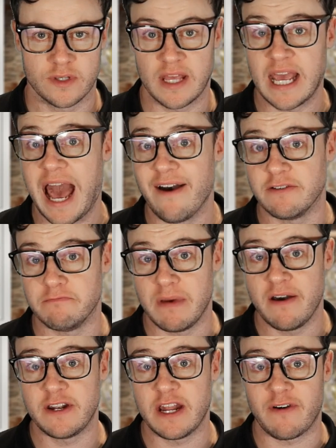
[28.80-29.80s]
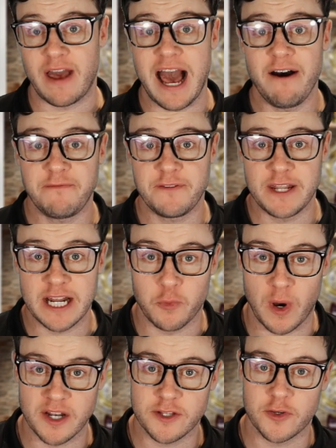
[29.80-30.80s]
So there you have it. Medvedev out for the next
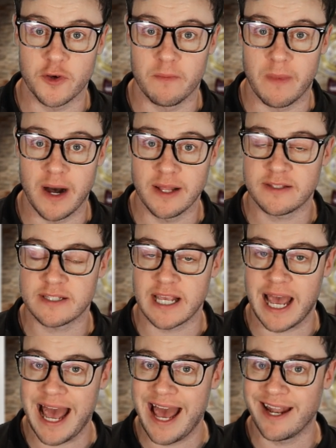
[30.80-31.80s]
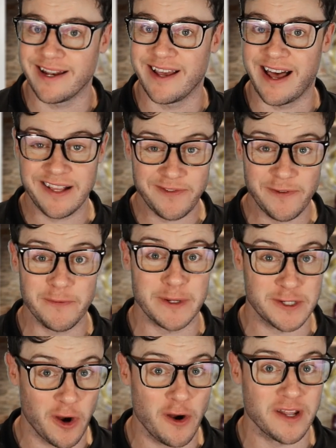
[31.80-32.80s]
1 to 2 months, and that's for the
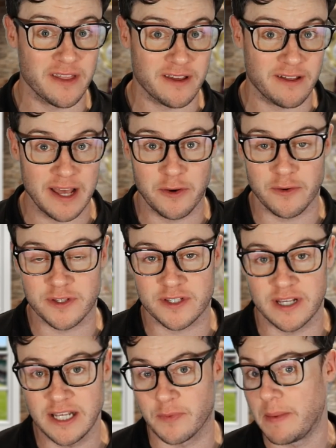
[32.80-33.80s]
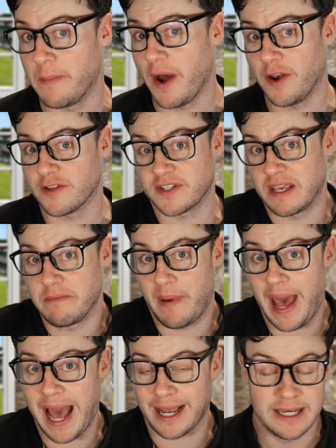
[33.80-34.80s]
majority of the clay court season. We might not see him
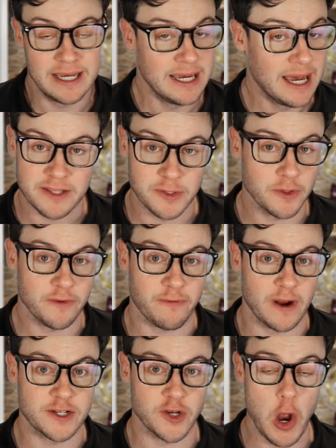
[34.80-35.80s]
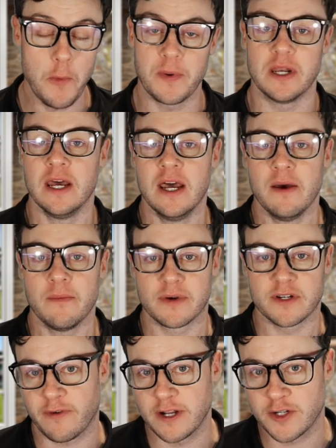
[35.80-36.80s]
back until the French Open, because
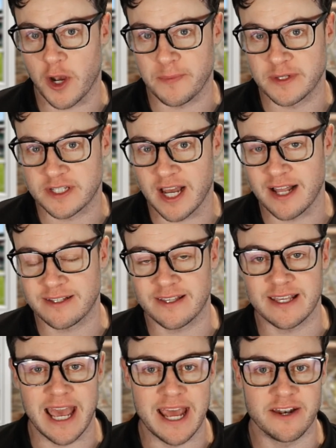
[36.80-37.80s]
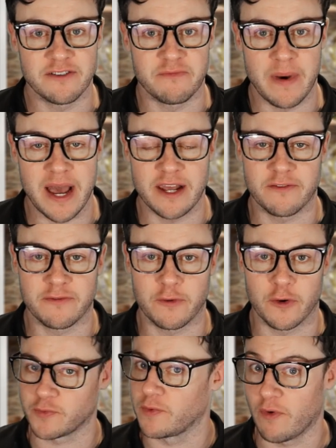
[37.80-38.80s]
the French Open starts at the end of May, and of
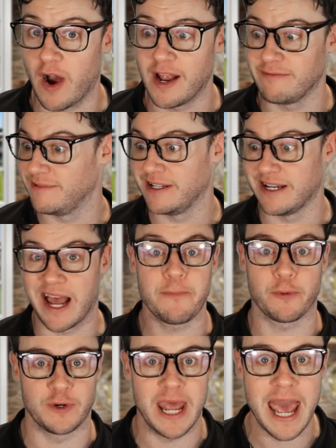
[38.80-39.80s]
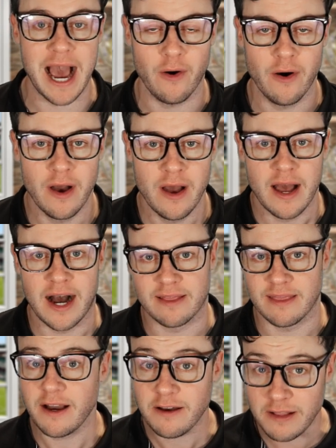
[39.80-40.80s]
course, we're right in April now.
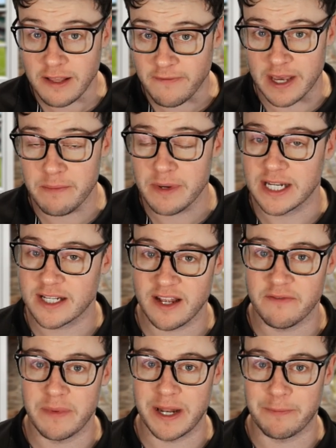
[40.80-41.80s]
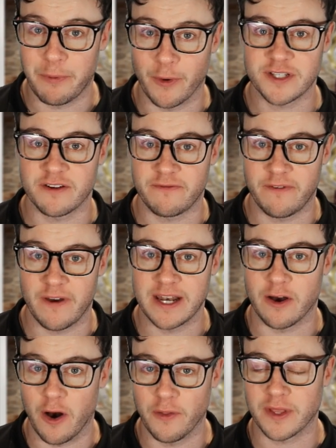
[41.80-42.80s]
Luckily for him, he doesn't have many points to
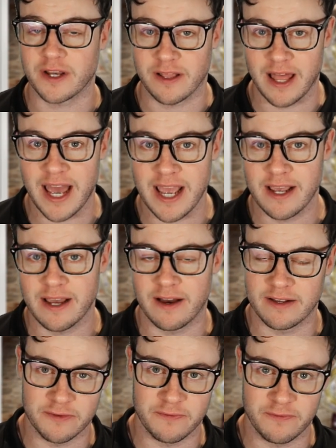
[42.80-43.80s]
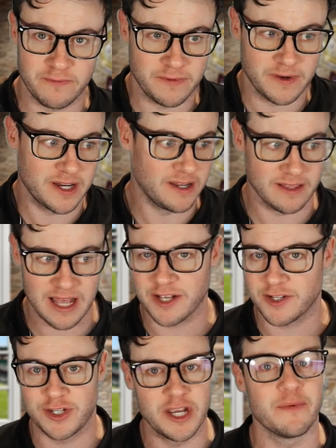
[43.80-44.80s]
defend on the clay. As of
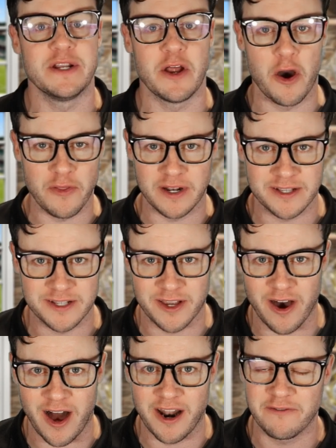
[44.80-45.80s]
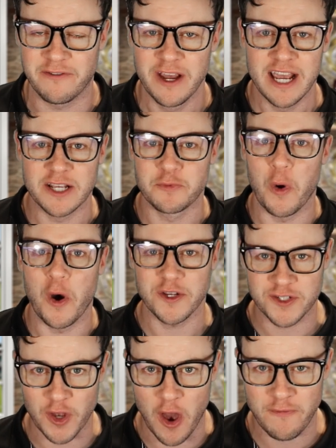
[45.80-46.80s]
last year, we know that it's kind of his
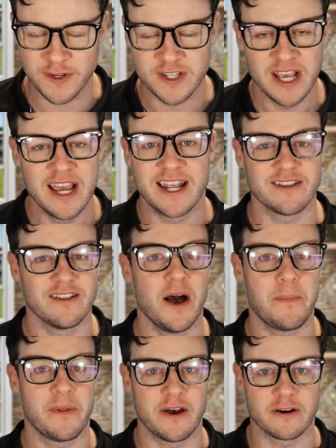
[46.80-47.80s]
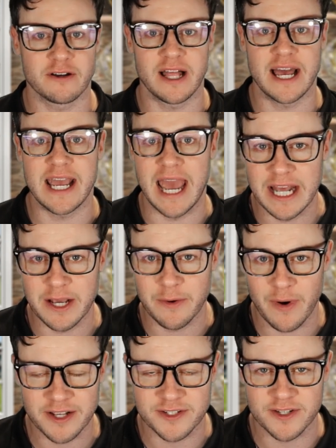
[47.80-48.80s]
worst surface. He doesn't like playing on clay
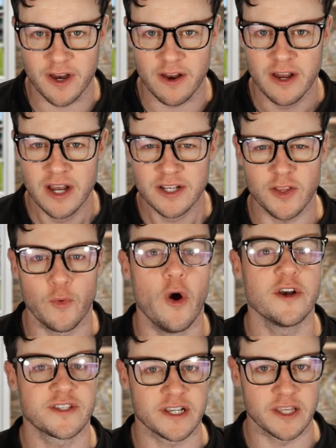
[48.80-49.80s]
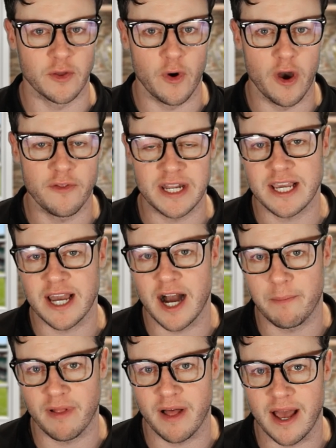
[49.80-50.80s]
anyway, so it's not the worst thing in the world that he
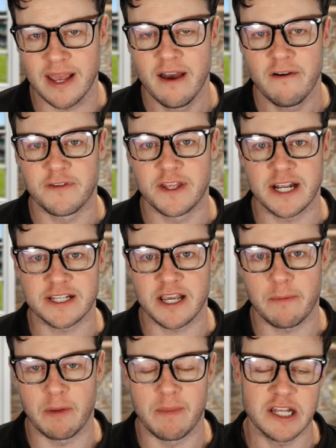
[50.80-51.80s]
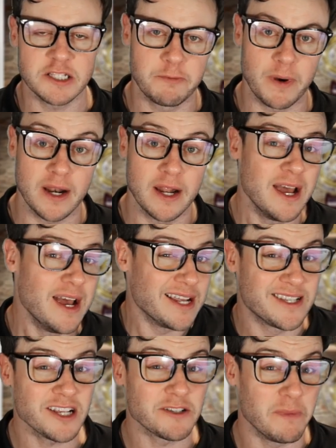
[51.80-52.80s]
can't play for the next couple of months, but it
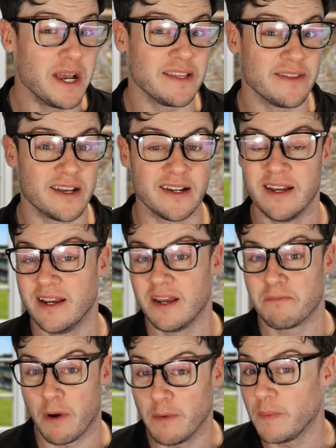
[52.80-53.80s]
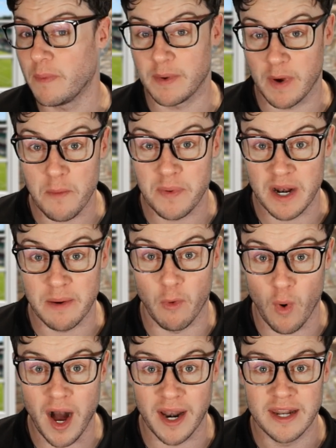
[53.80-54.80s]
does mean that probably won't be number
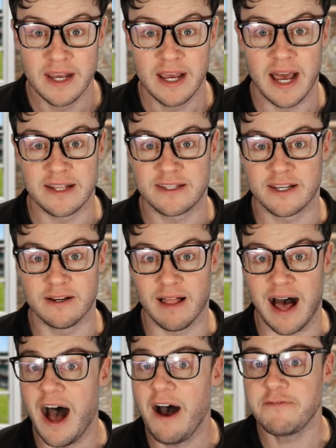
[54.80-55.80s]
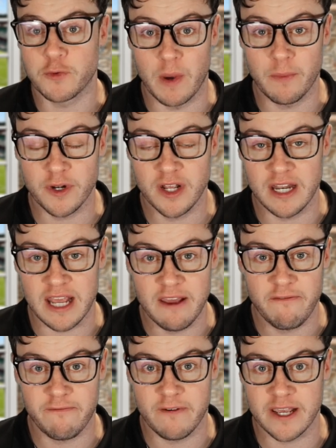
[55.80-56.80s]
one until after Wimbledon,
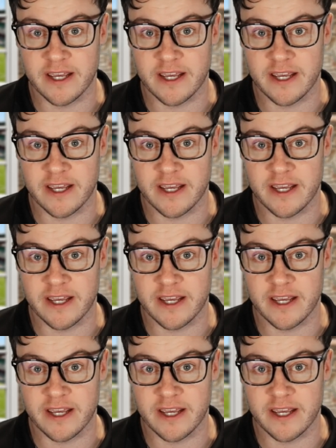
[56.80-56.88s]
if he